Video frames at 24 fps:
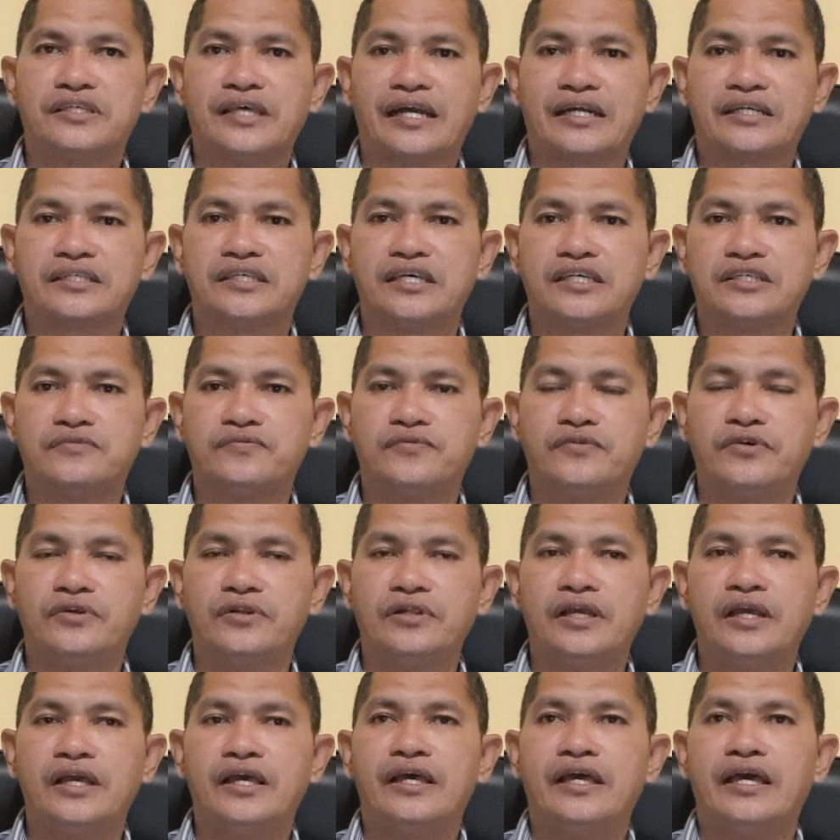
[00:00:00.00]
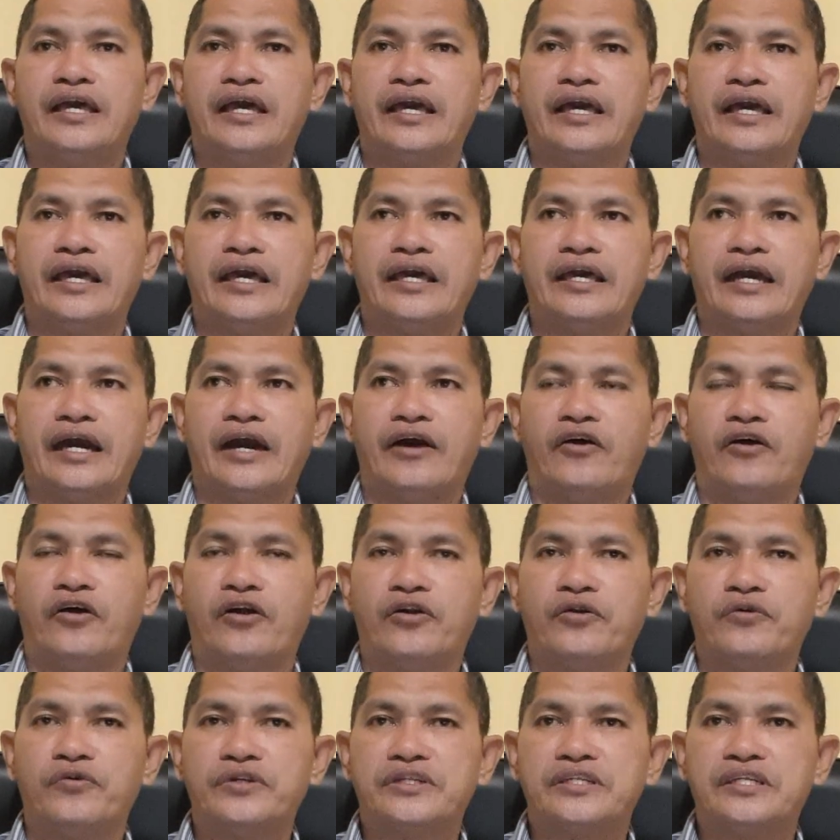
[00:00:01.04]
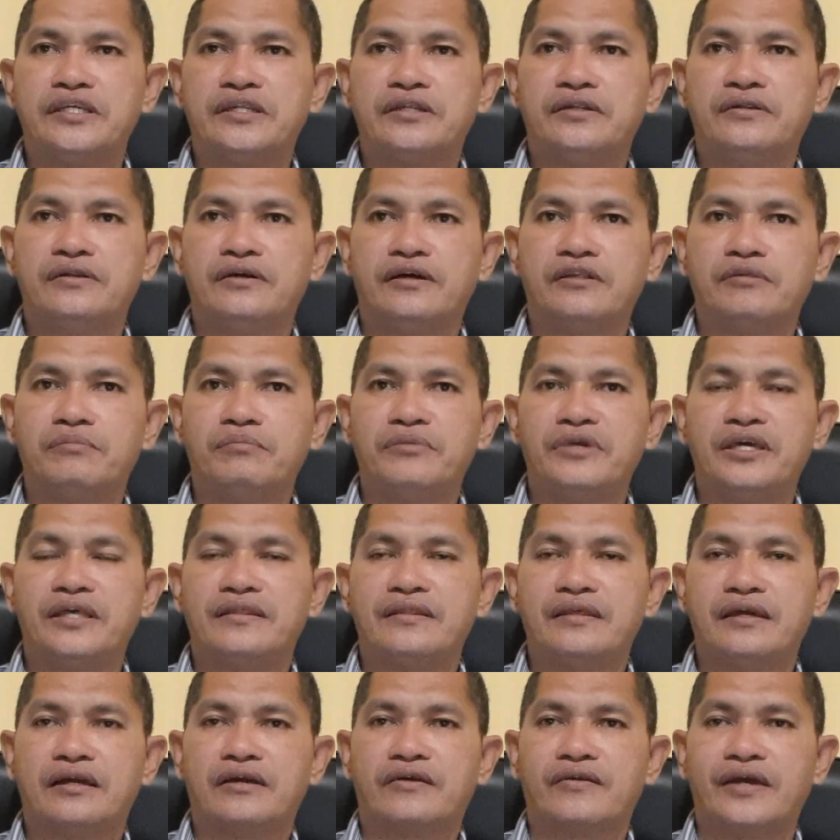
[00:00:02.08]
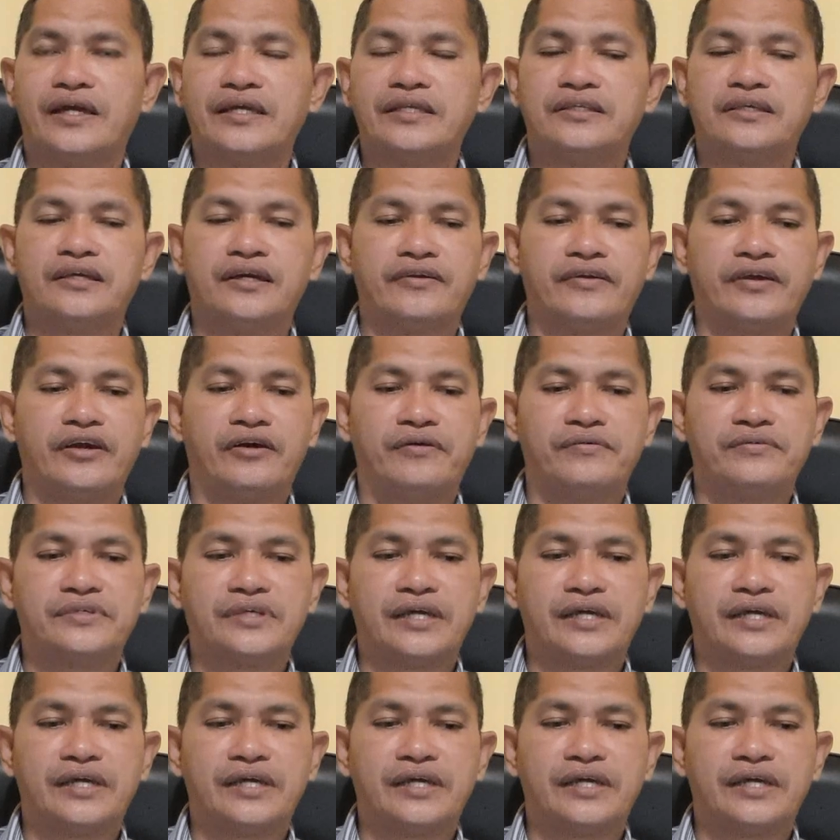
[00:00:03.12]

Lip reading: successful or did not meet the criteria of